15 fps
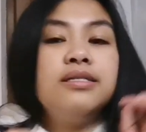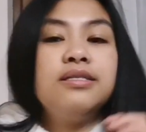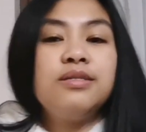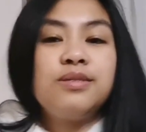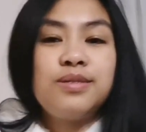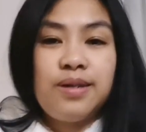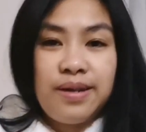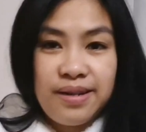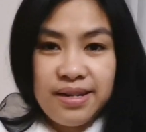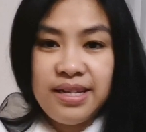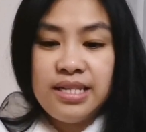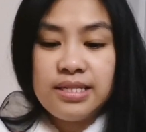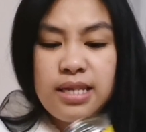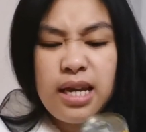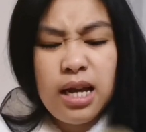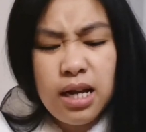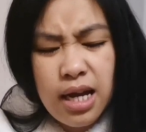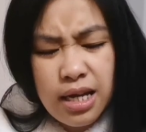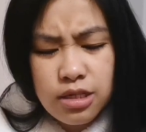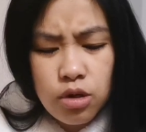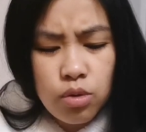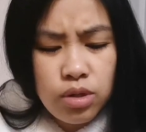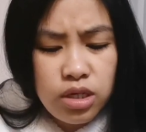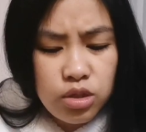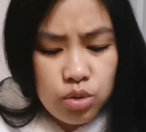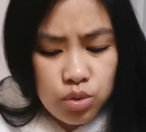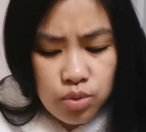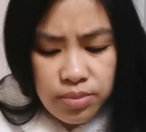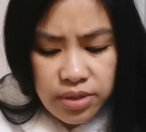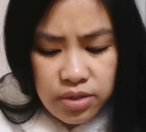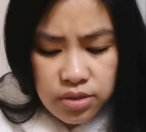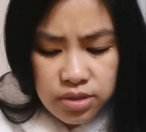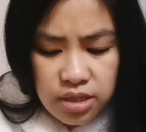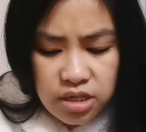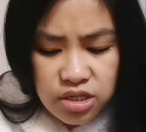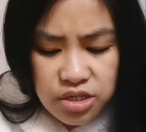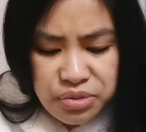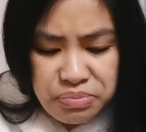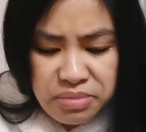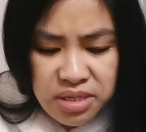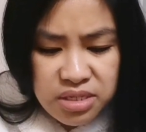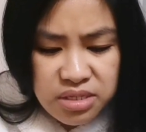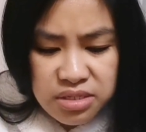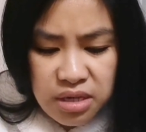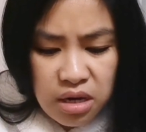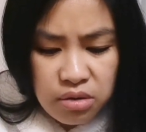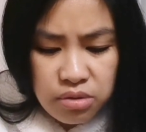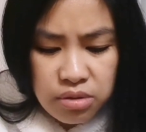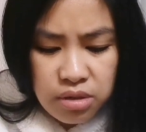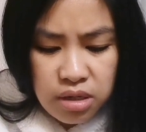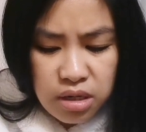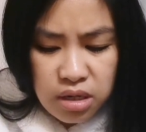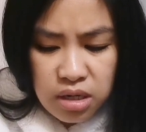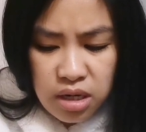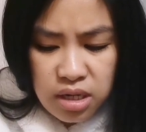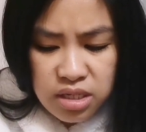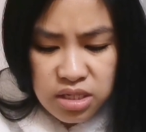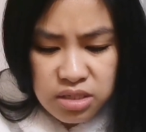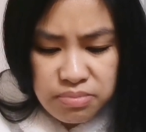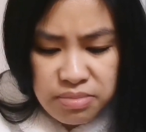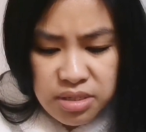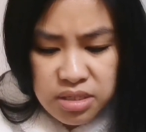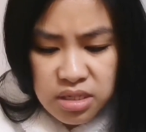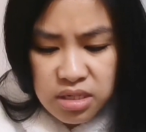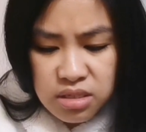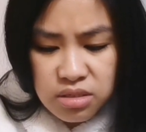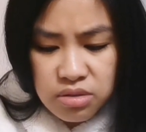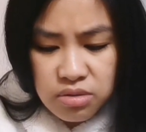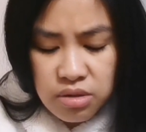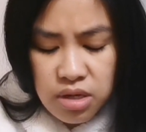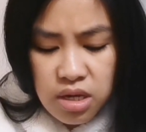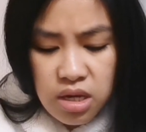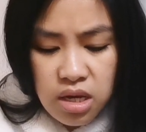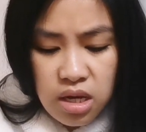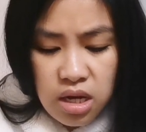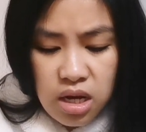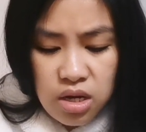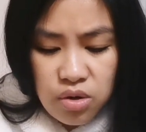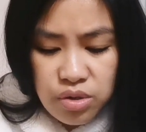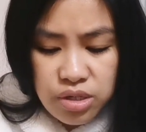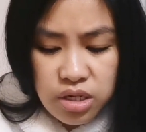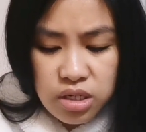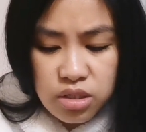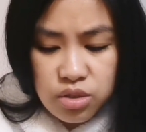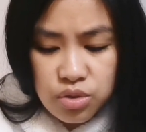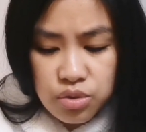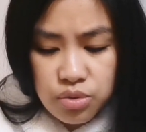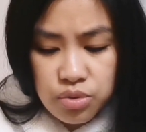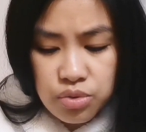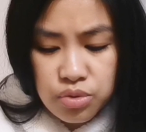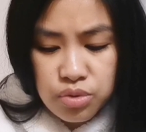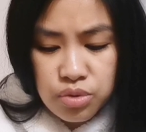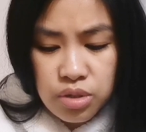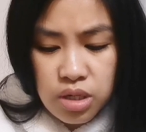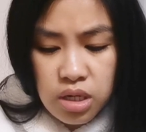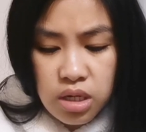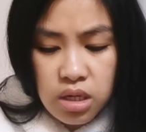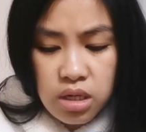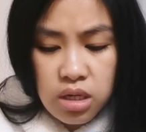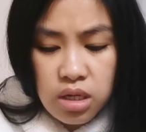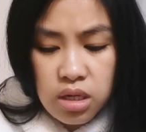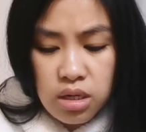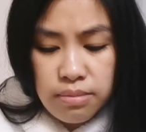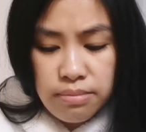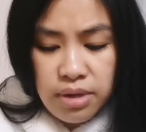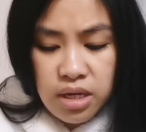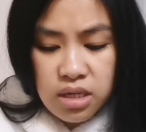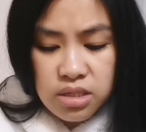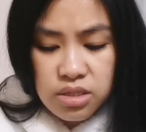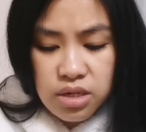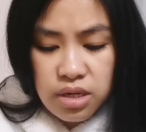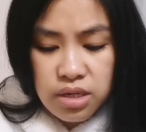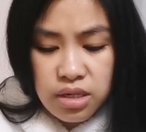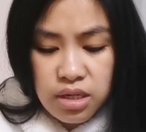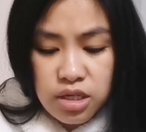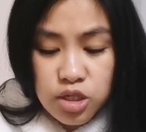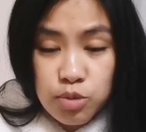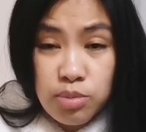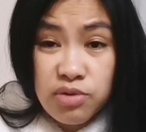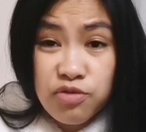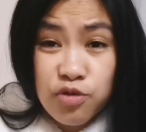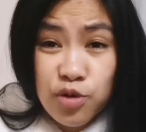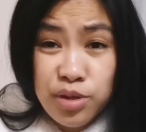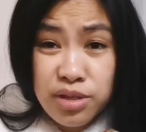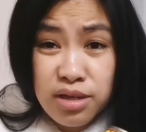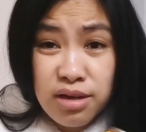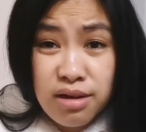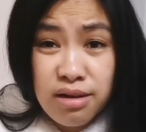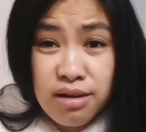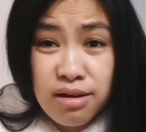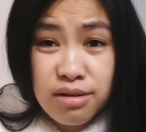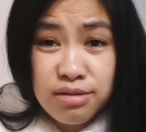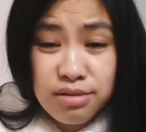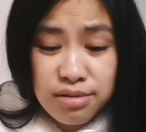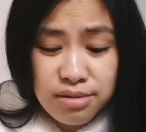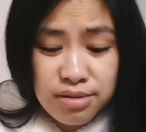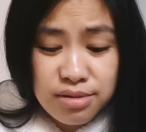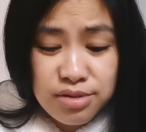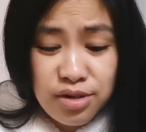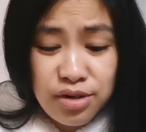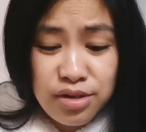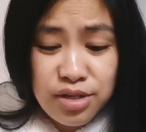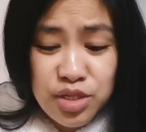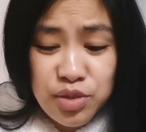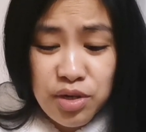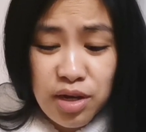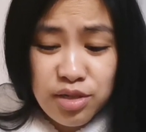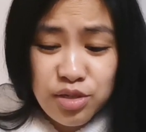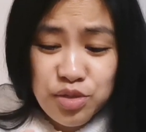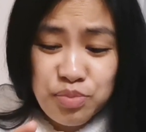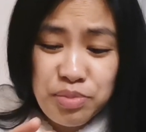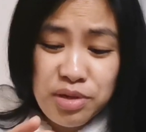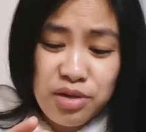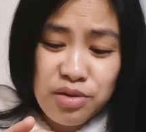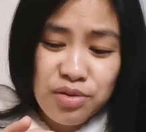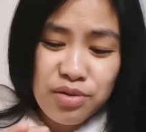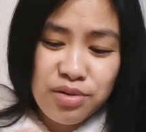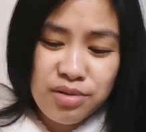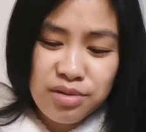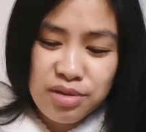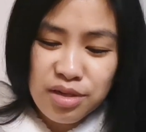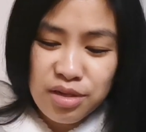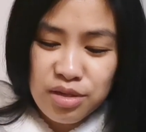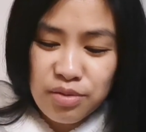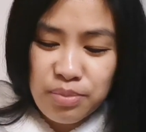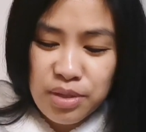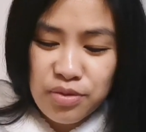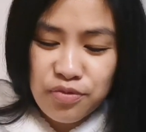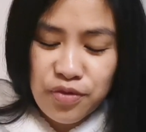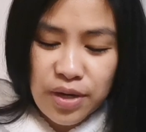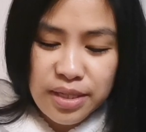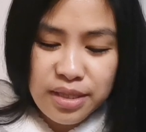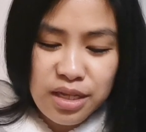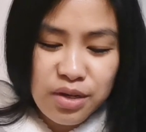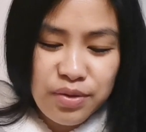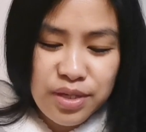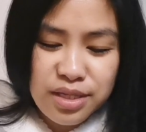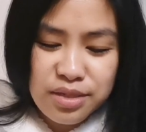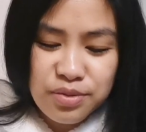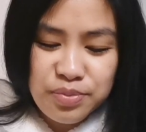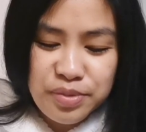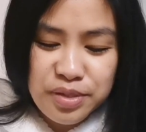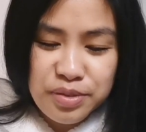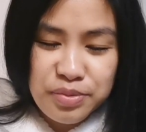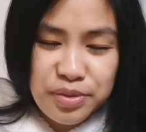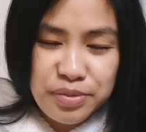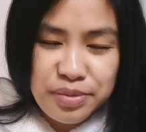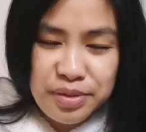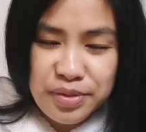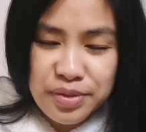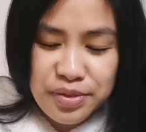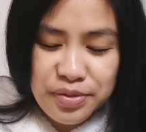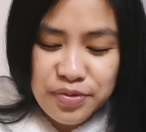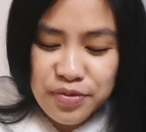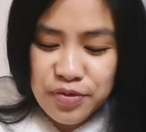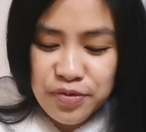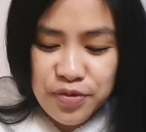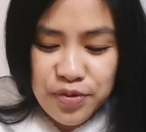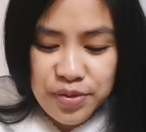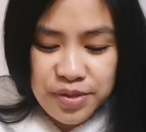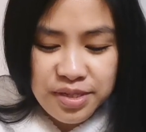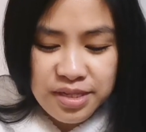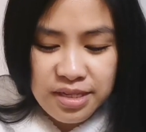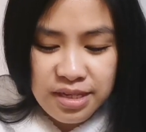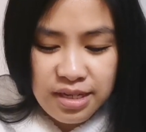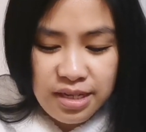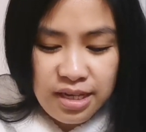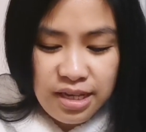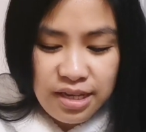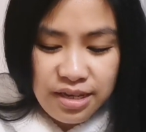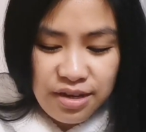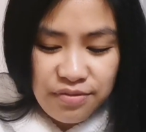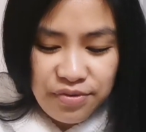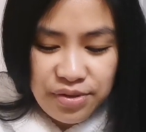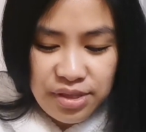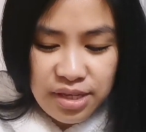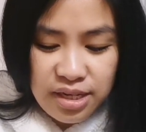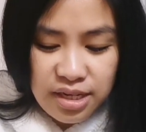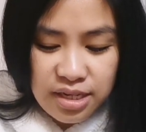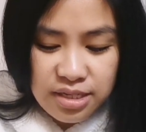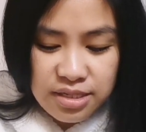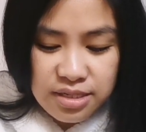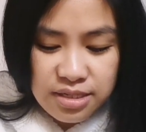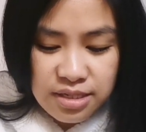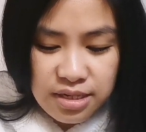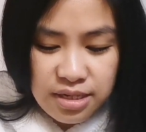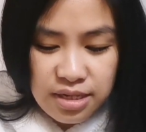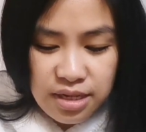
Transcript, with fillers: the sardines. I got only two because I just miss how uh, I just miss it. So I ordered two mega sardines. Before the sardines, guys, is big, no, and a bit fat. Now it's super small because of, of course, everything is